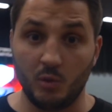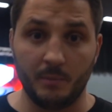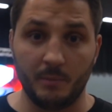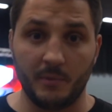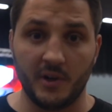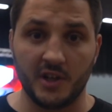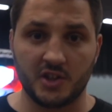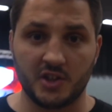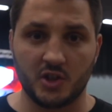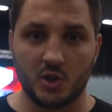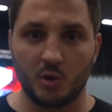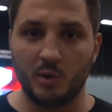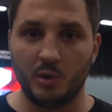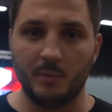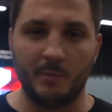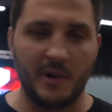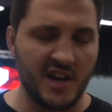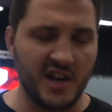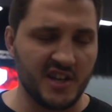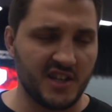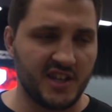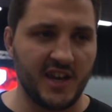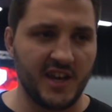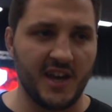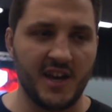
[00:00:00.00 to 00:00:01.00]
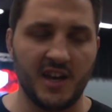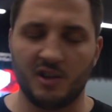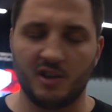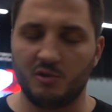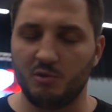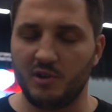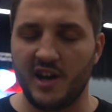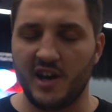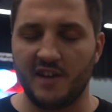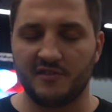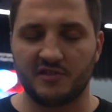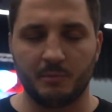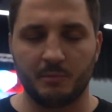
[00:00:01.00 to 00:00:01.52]
We must. So we bought cake,
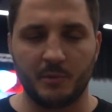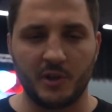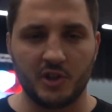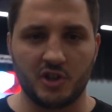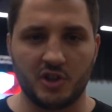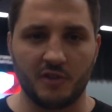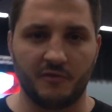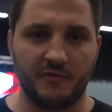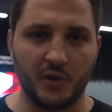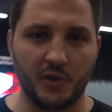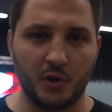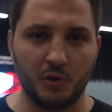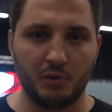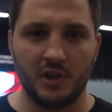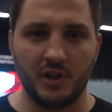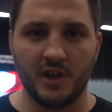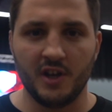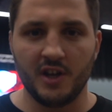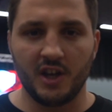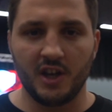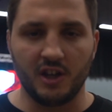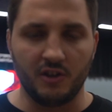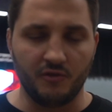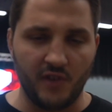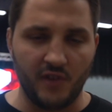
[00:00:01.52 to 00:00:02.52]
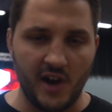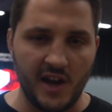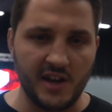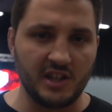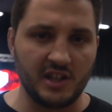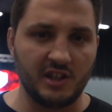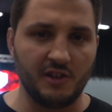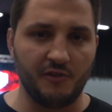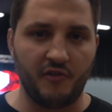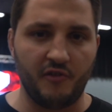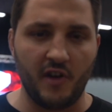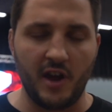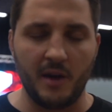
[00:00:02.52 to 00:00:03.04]
we have a bunch of food, invited
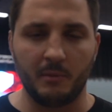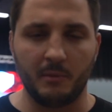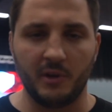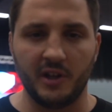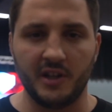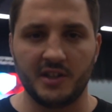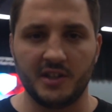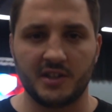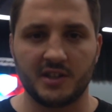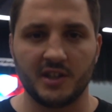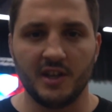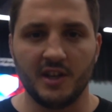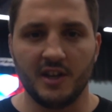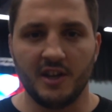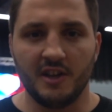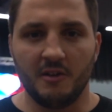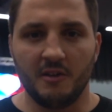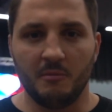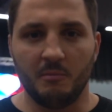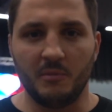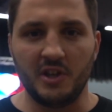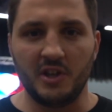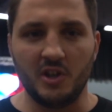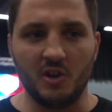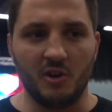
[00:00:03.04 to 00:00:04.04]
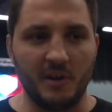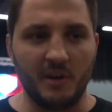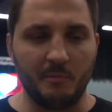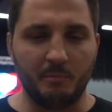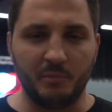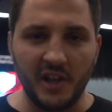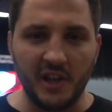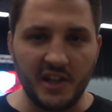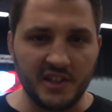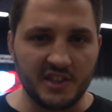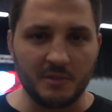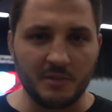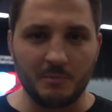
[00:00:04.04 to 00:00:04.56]
the families, you know,
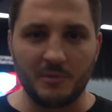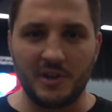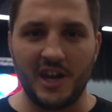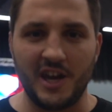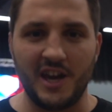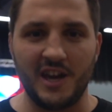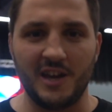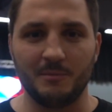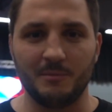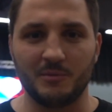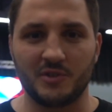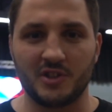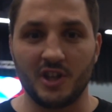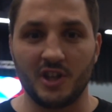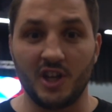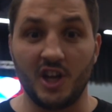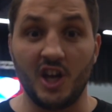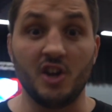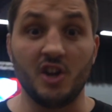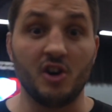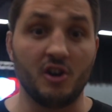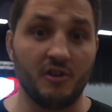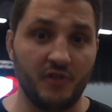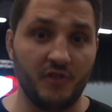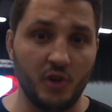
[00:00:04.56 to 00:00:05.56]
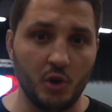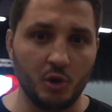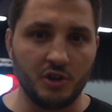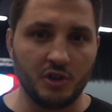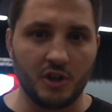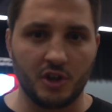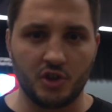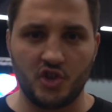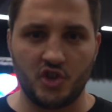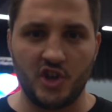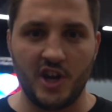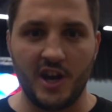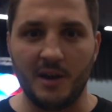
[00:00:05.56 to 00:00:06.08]
played some games, interviewed
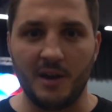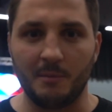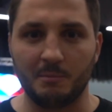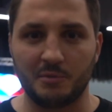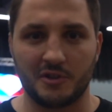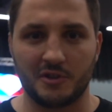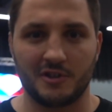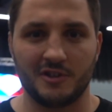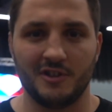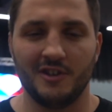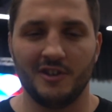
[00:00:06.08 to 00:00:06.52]
our champs,